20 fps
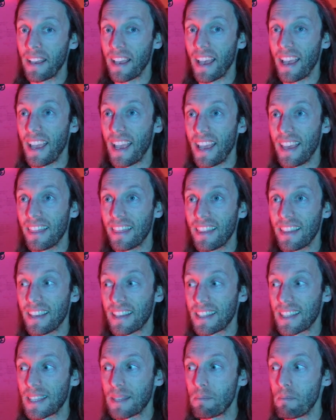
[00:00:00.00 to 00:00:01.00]
I hate the
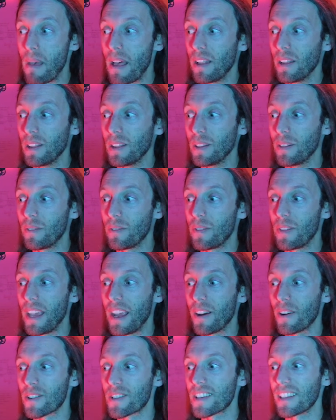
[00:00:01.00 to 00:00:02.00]
smell of the
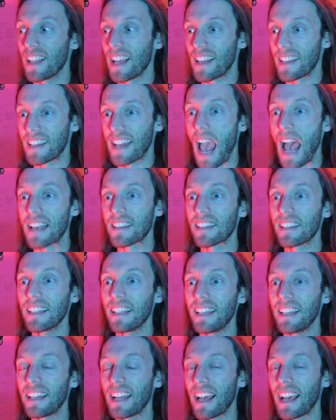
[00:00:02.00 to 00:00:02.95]
aerosolized gasoline.